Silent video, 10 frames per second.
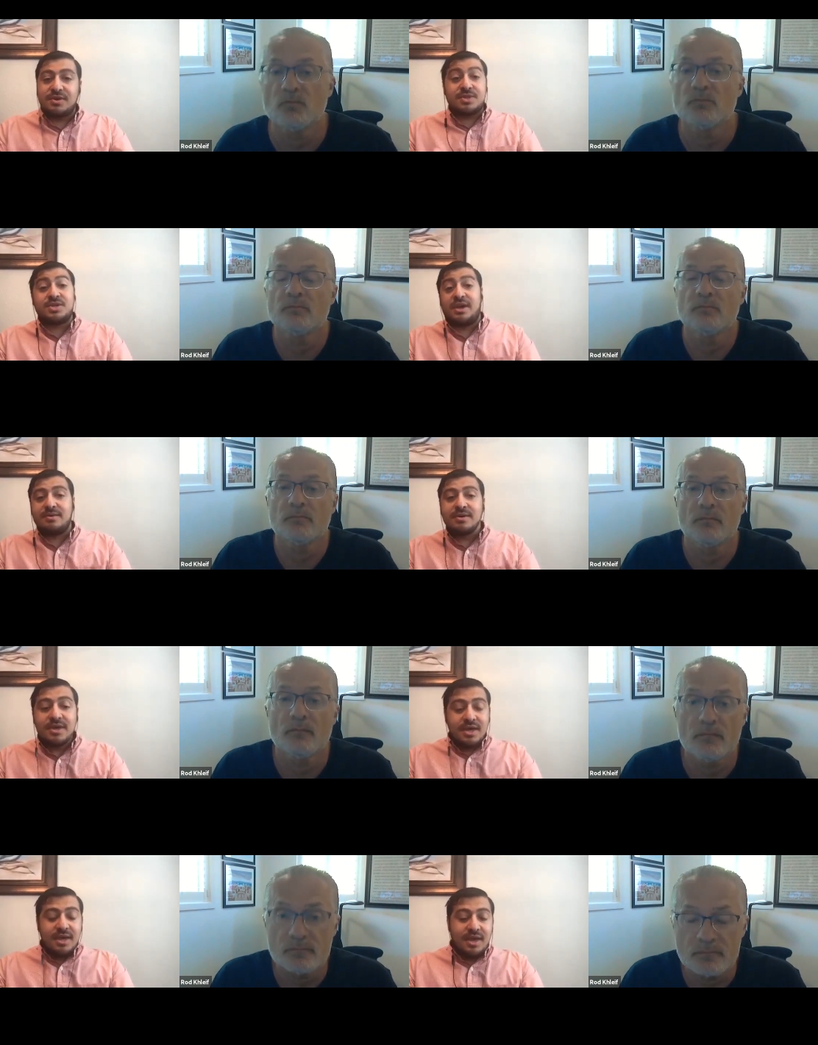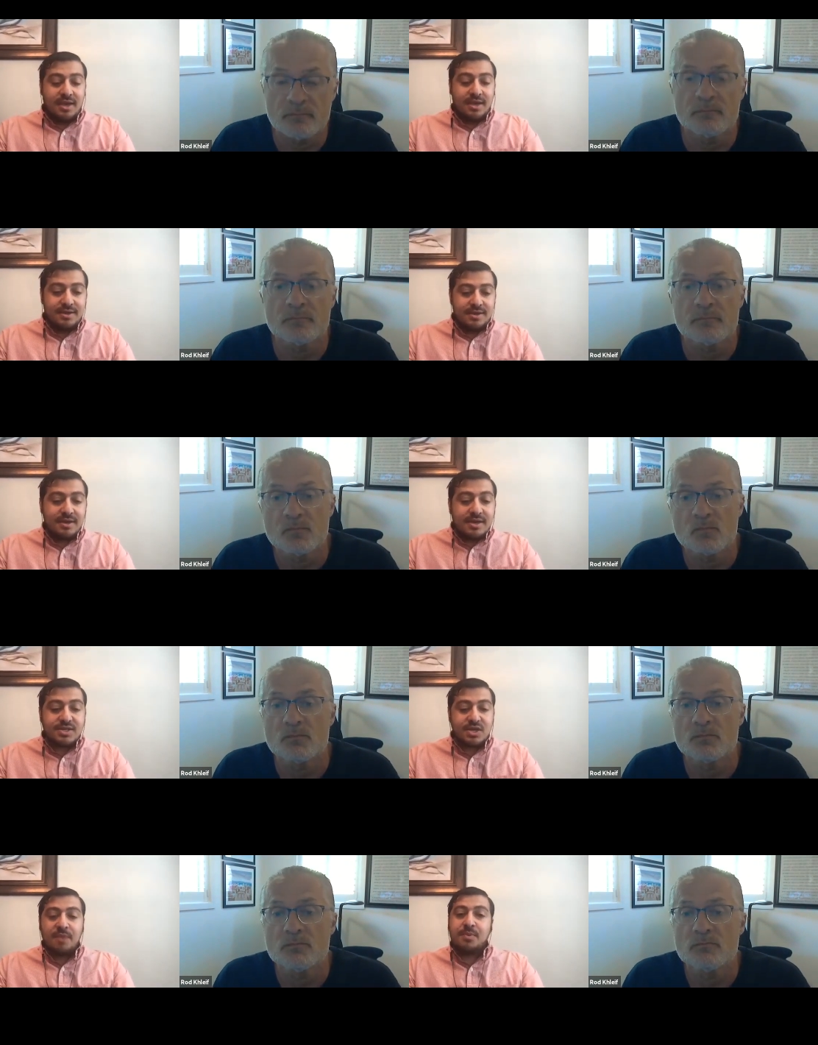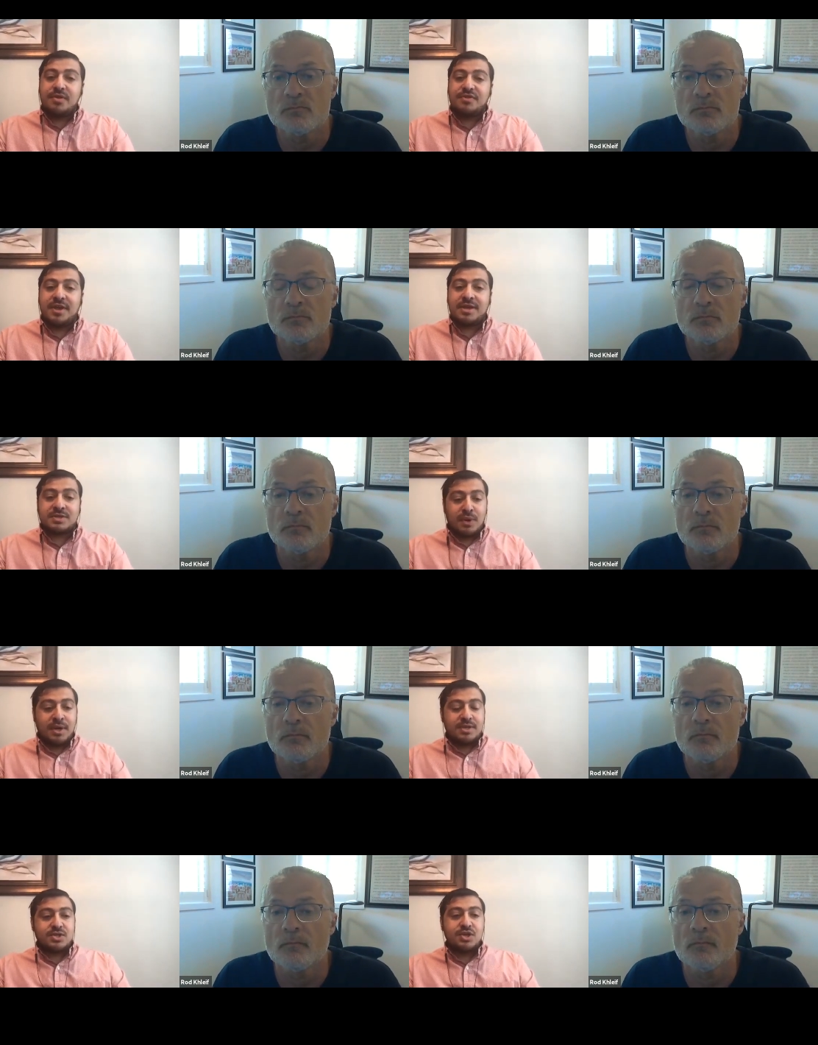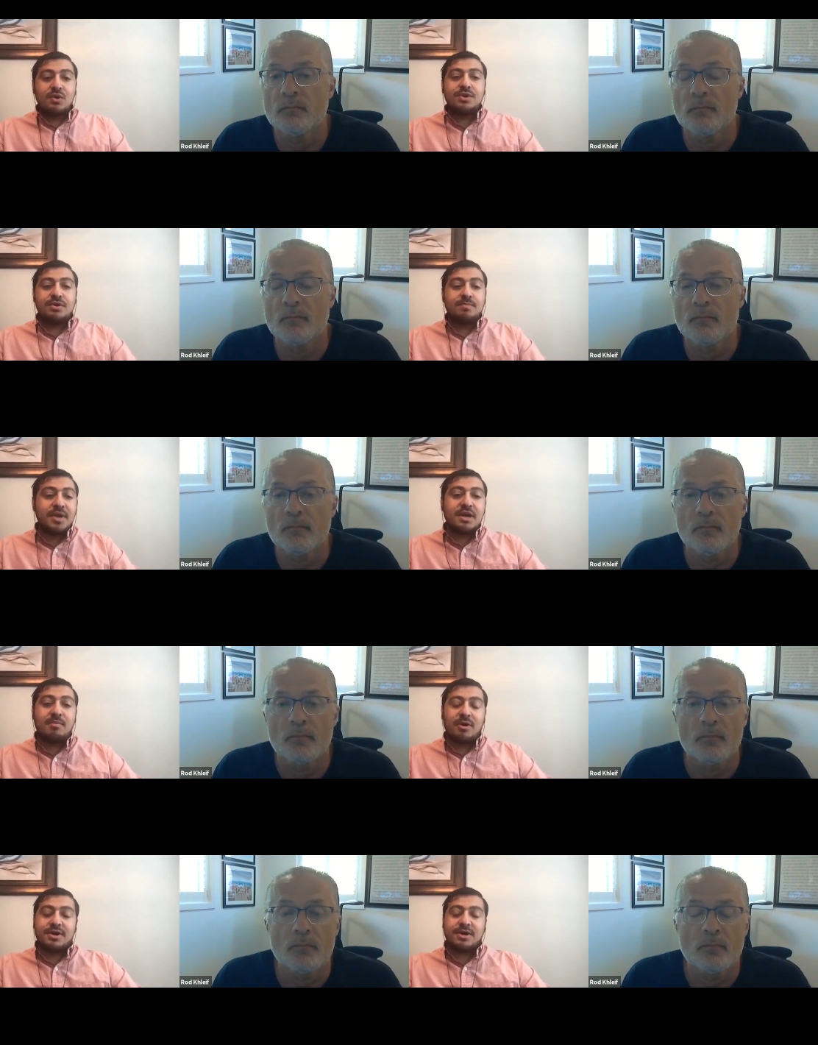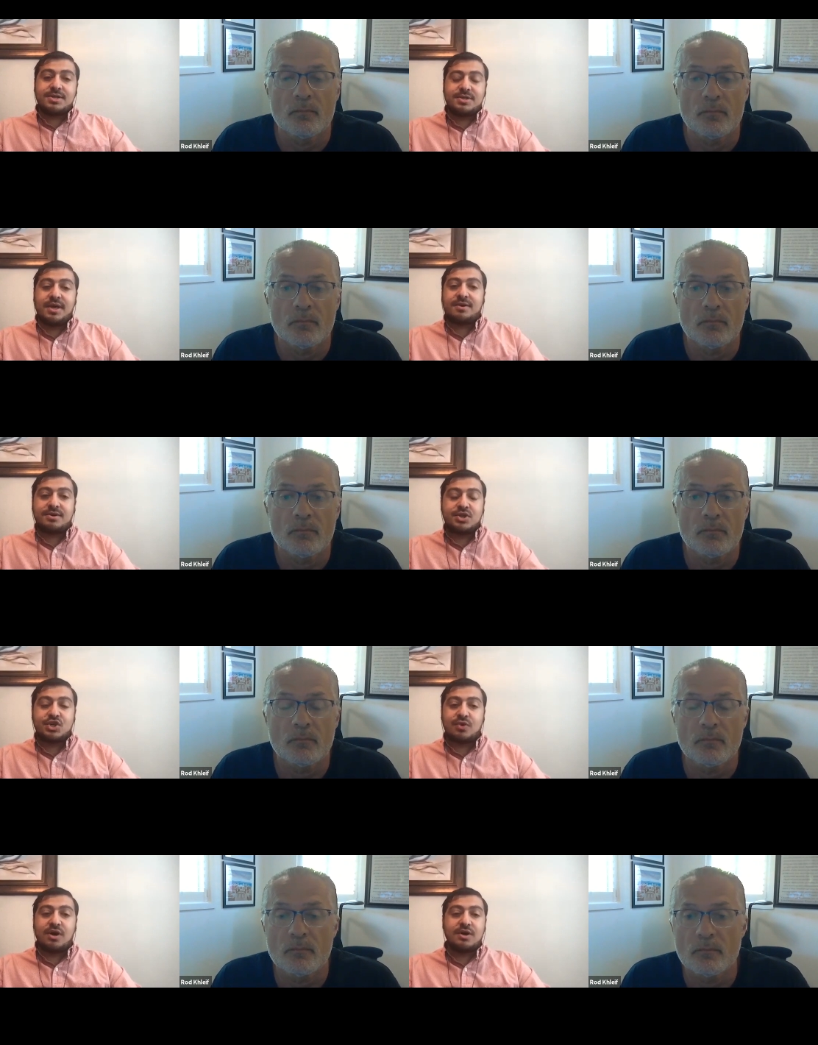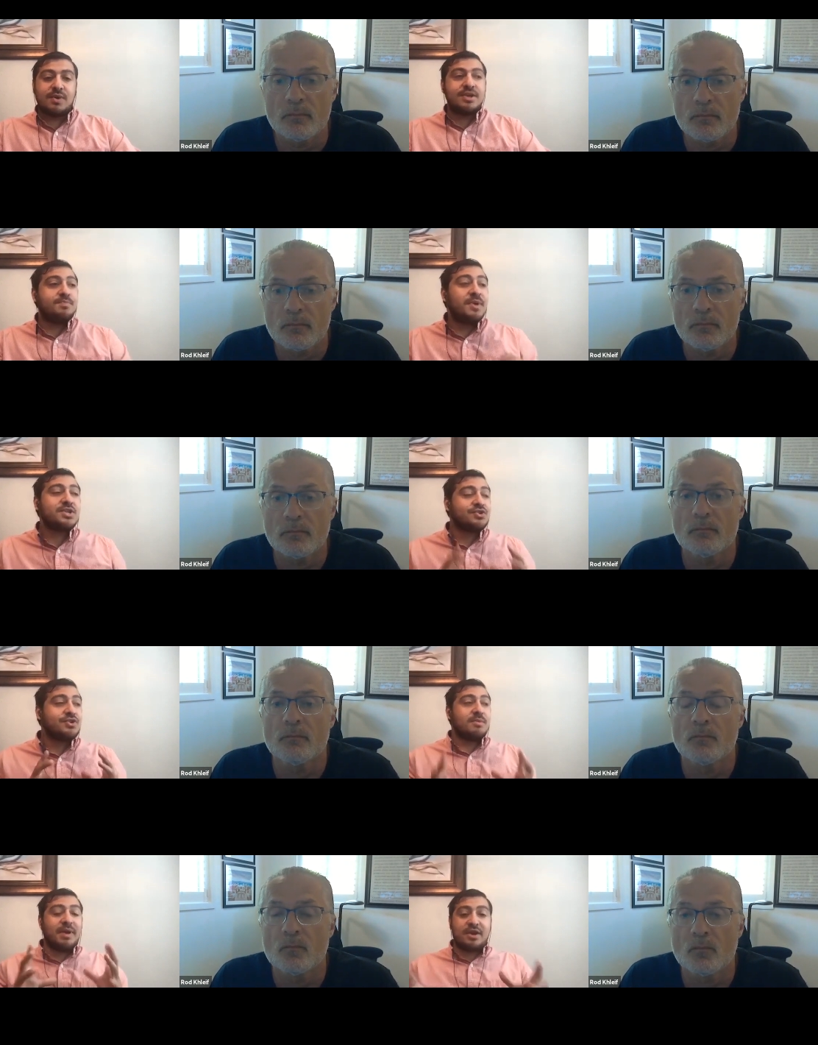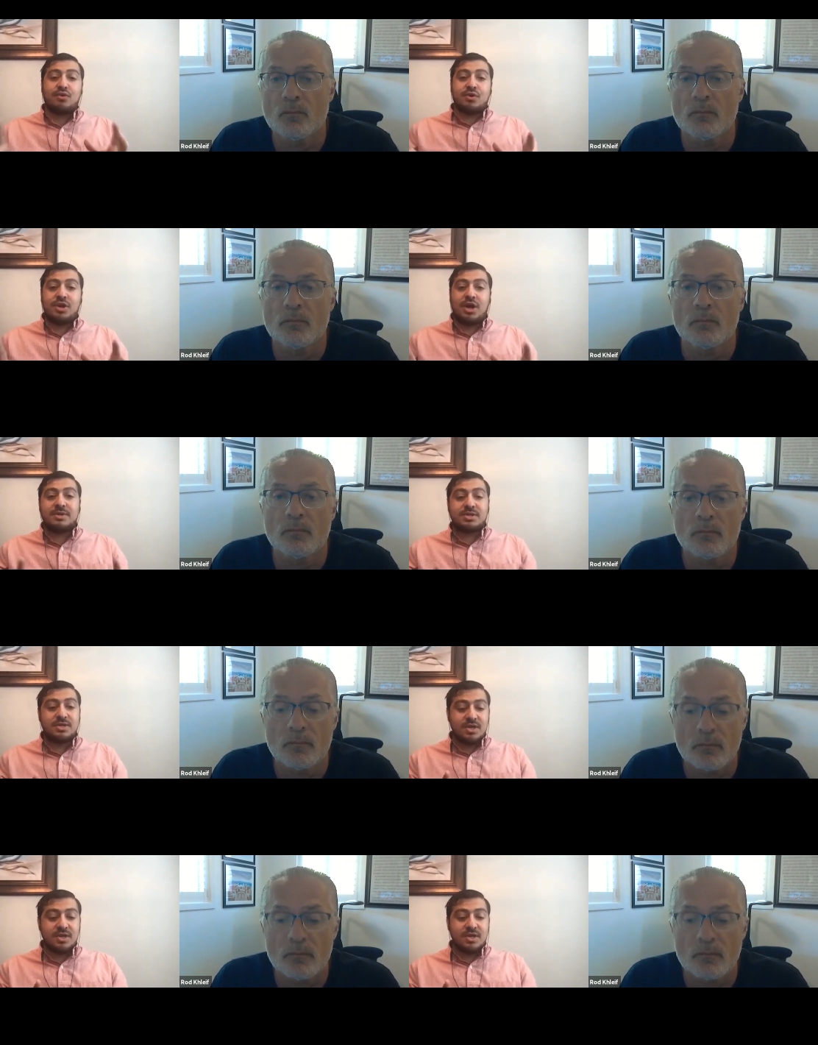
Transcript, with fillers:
Speaker 1: now hmm. and hmm. it's a couple things right it's no you know pick markets that are strong right you pick strong macroeconomics because